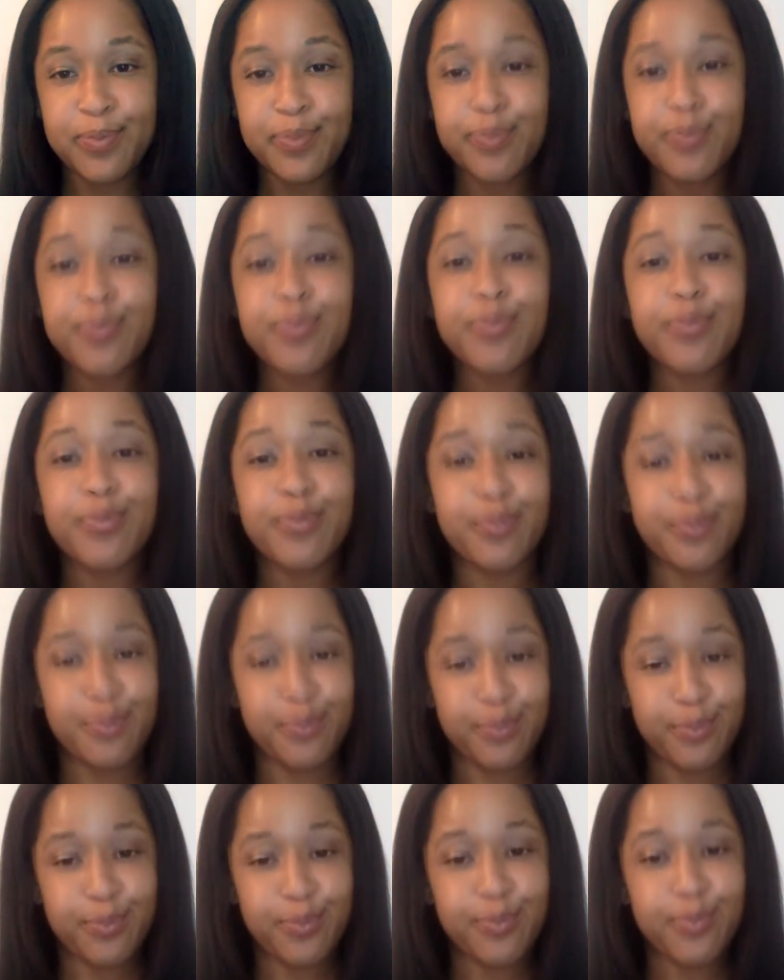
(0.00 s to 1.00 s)

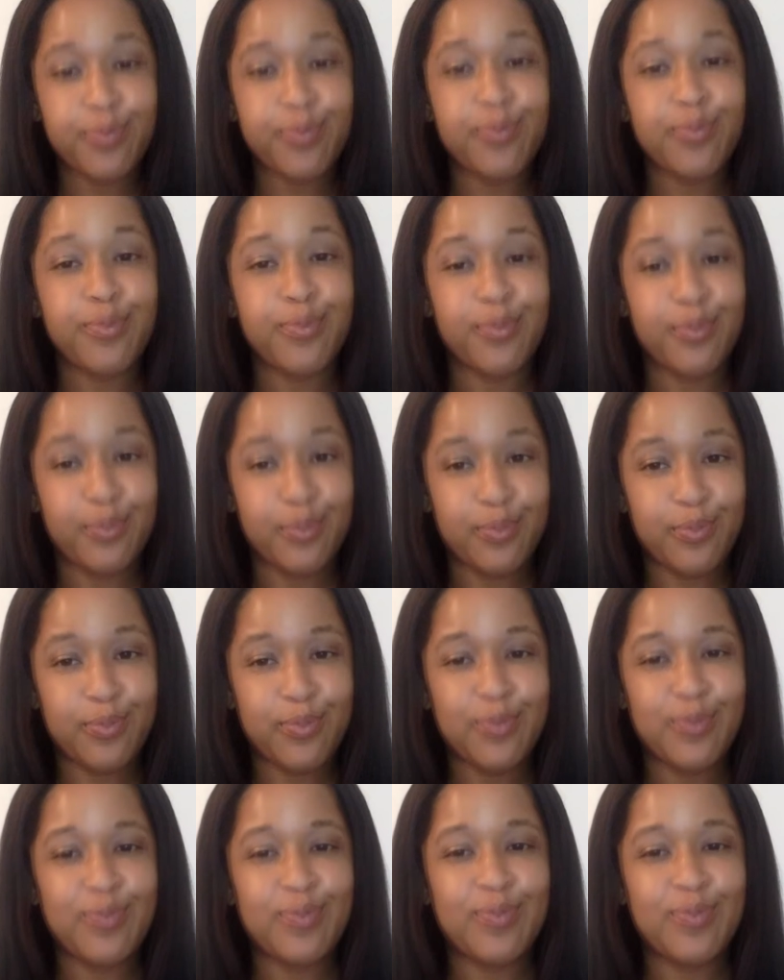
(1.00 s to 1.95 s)
Nothing is said.